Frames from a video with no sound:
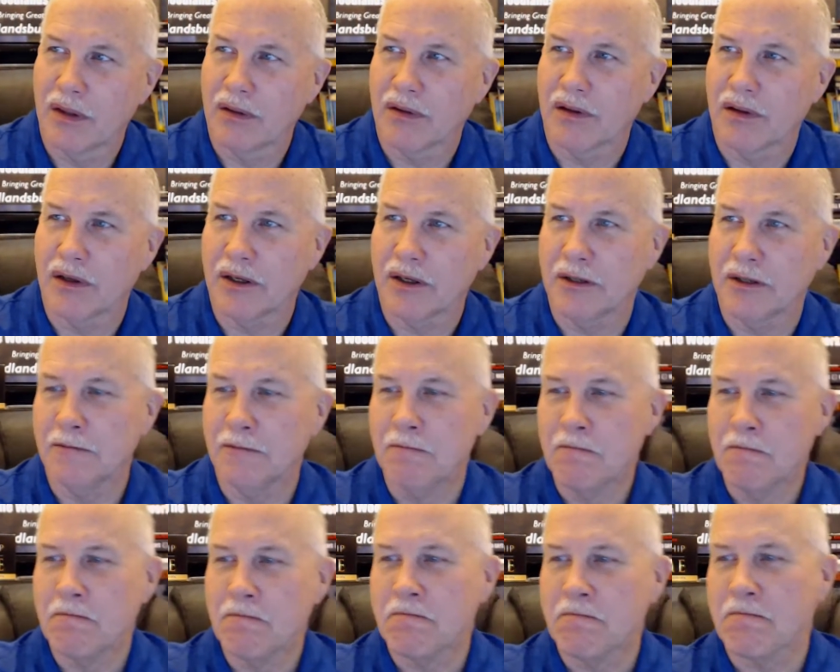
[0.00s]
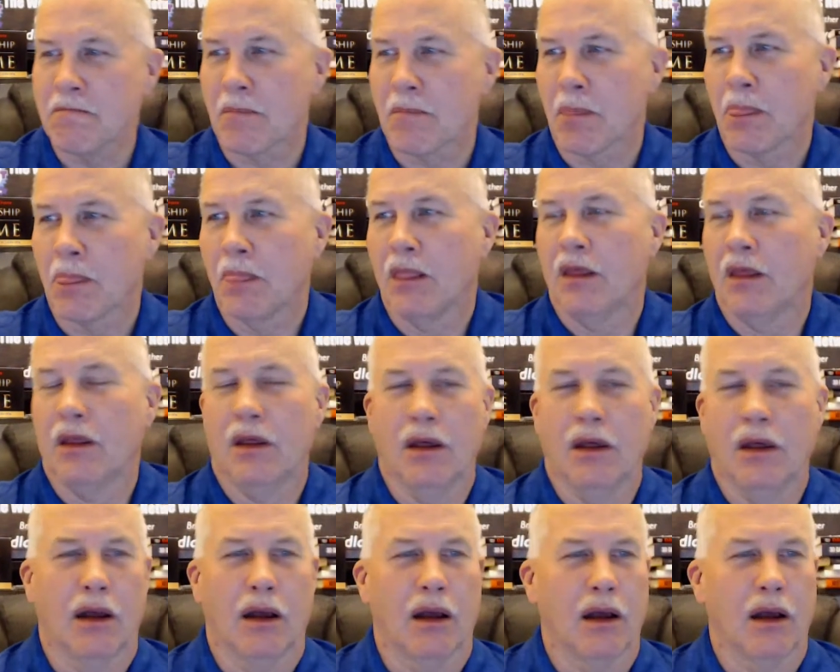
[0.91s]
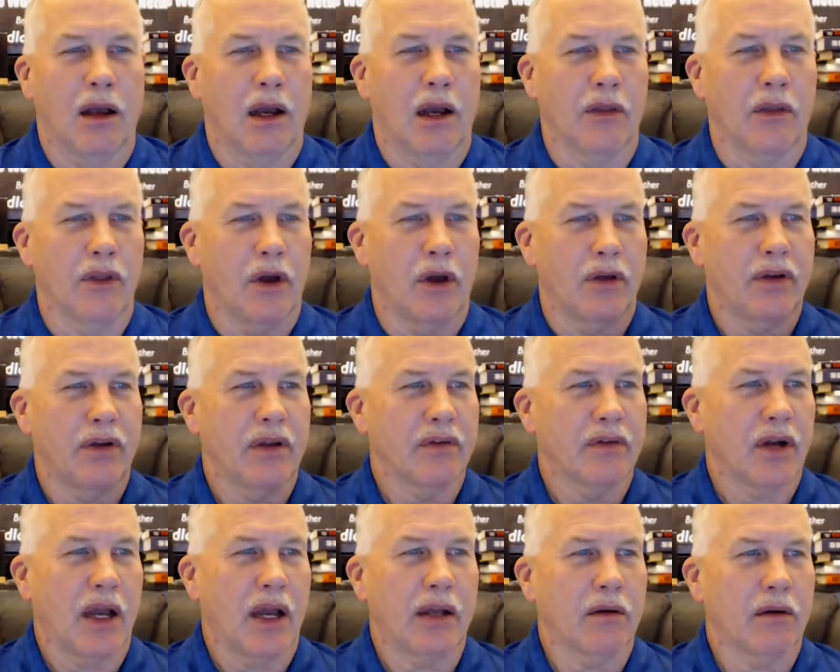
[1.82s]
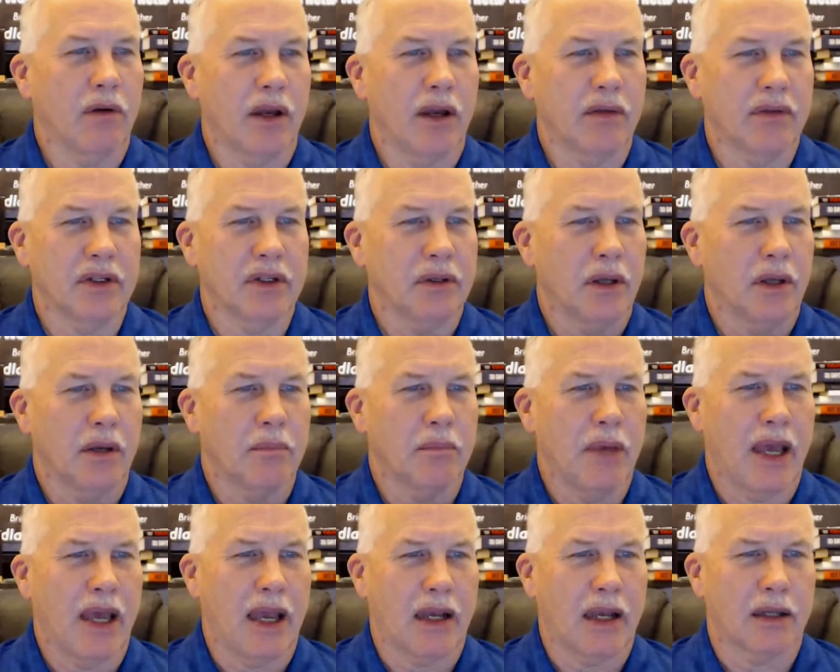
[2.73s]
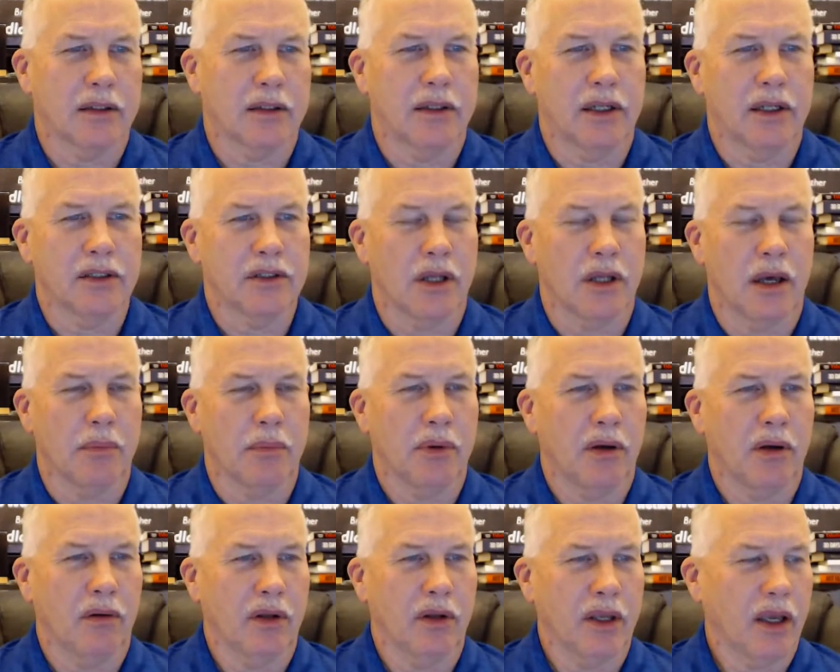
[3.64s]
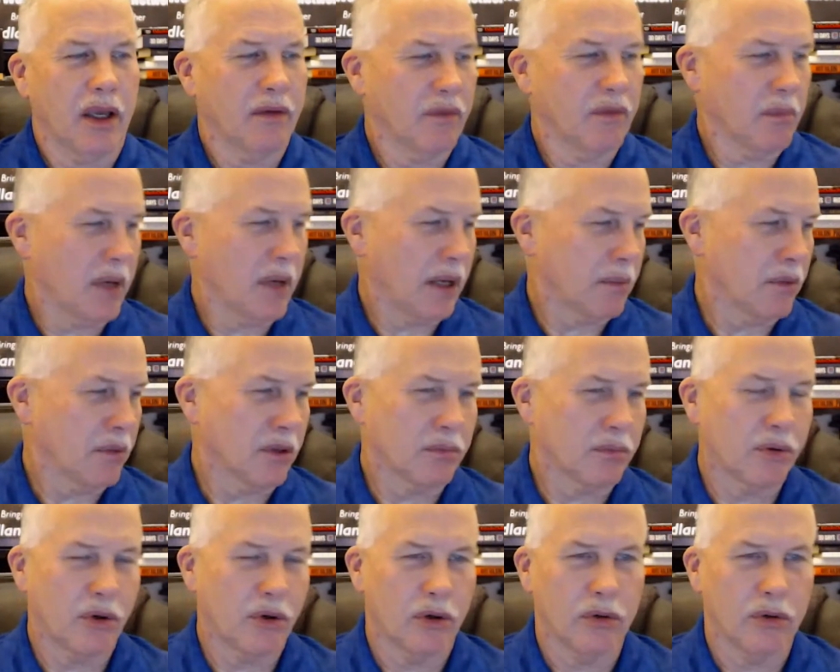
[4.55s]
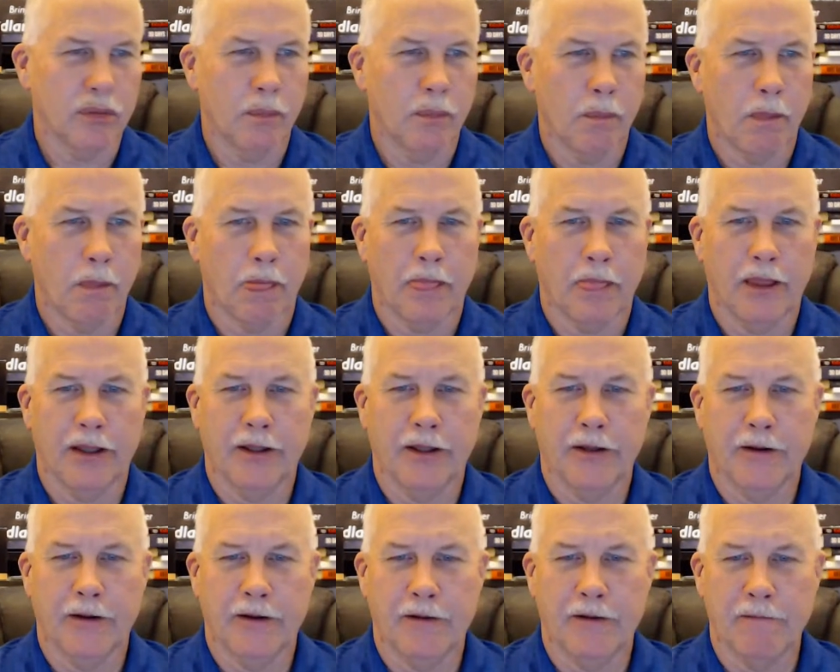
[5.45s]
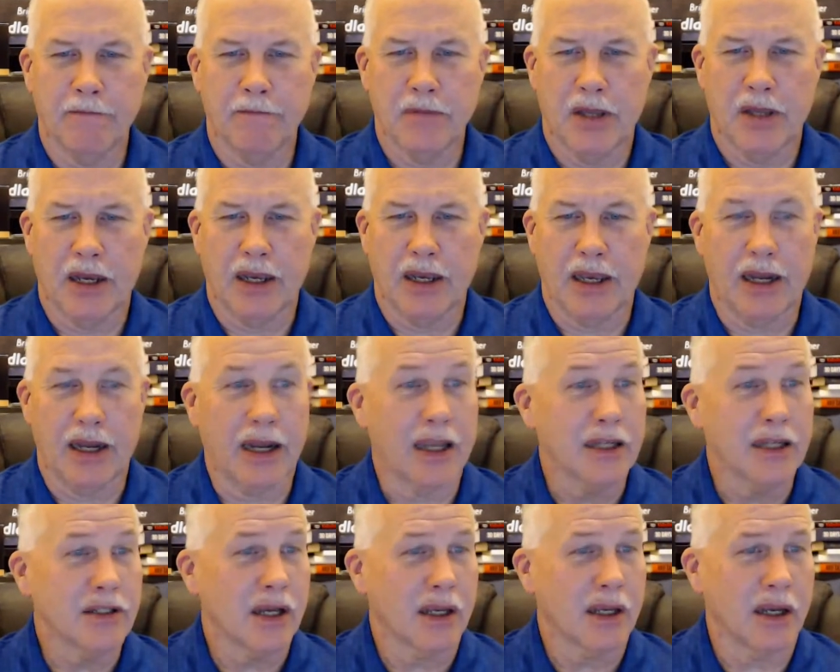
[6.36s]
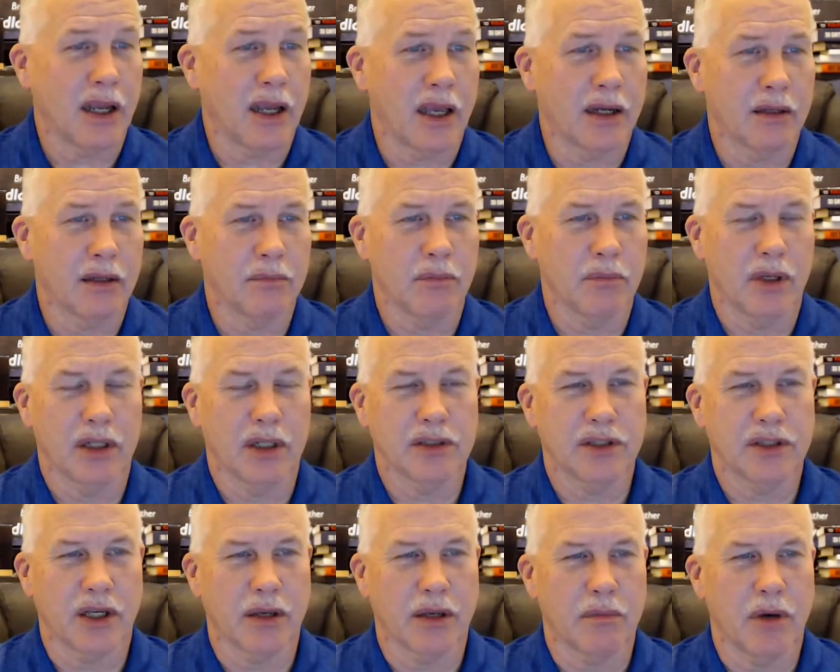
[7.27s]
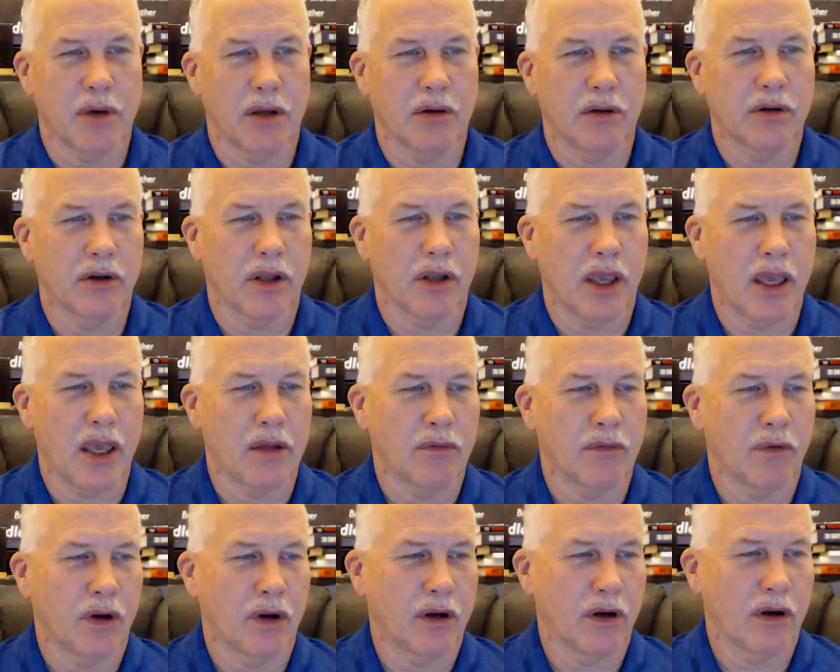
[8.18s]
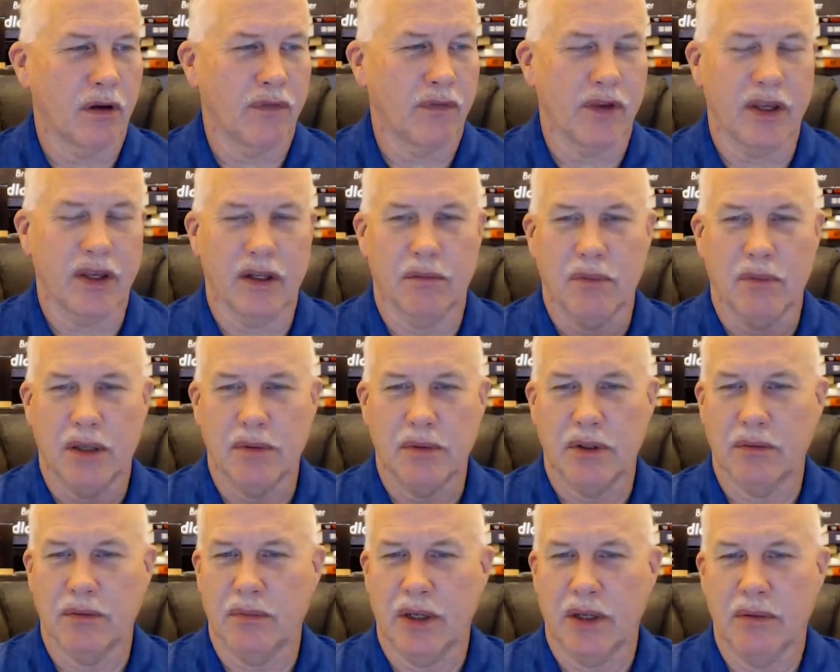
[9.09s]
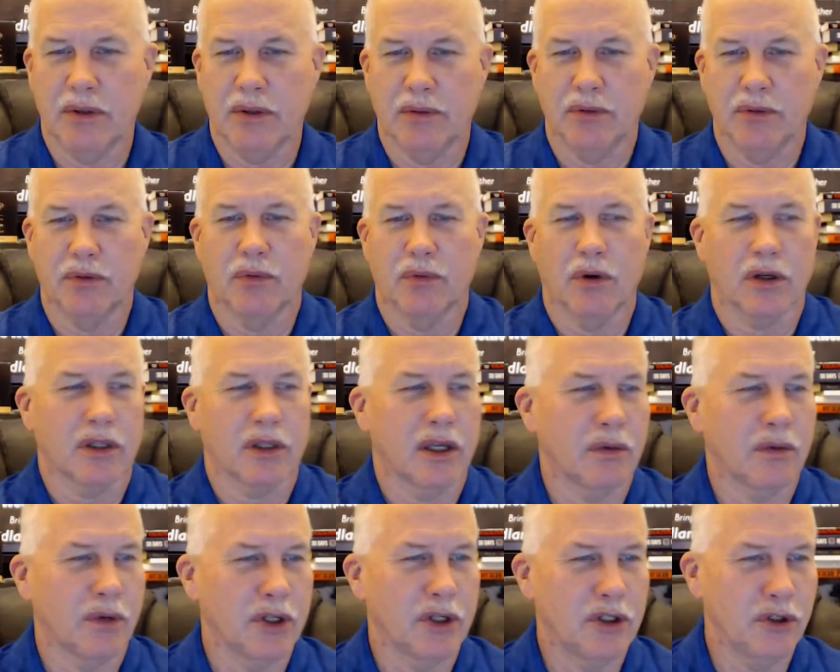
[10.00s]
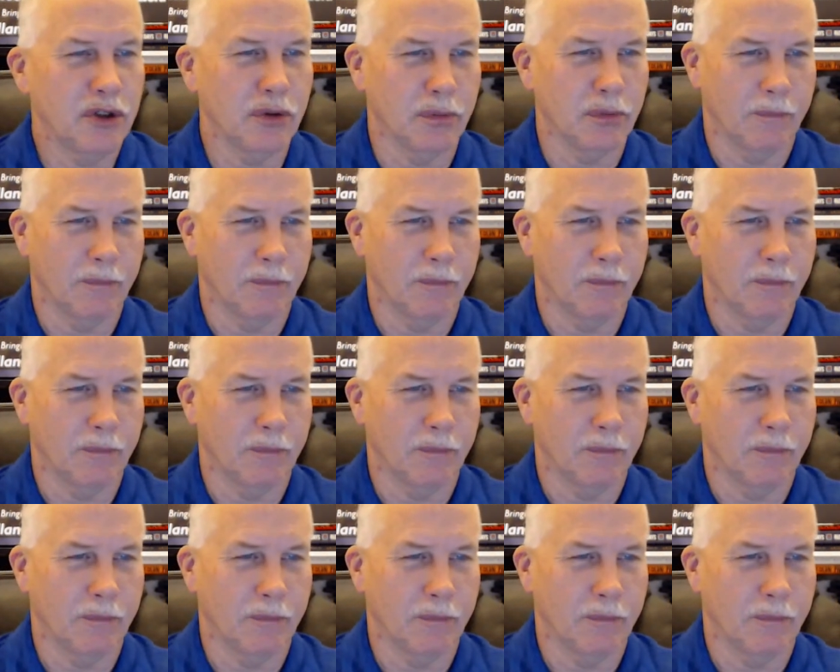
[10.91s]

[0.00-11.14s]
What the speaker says: Okay. Although I don't have a Mac desktop. I only have a MacBook Pro. And I guess I could add a second monitor to it and run it off of it. Maybe it would work that way too.